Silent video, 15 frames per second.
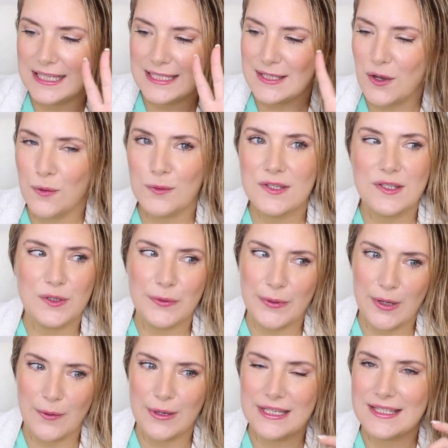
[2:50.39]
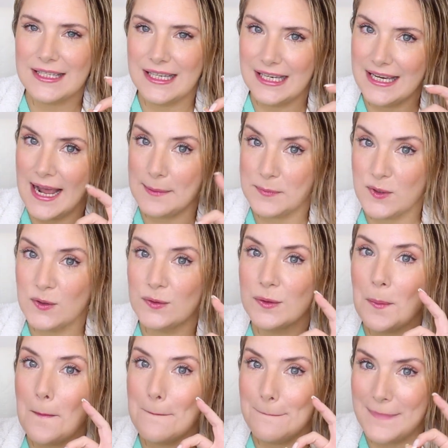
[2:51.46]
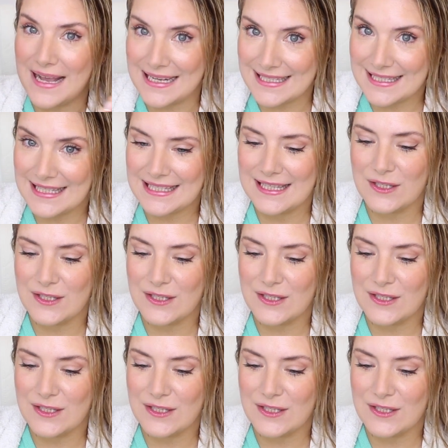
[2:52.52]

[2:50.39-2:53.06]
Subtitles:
this whole studio is an absolute mess.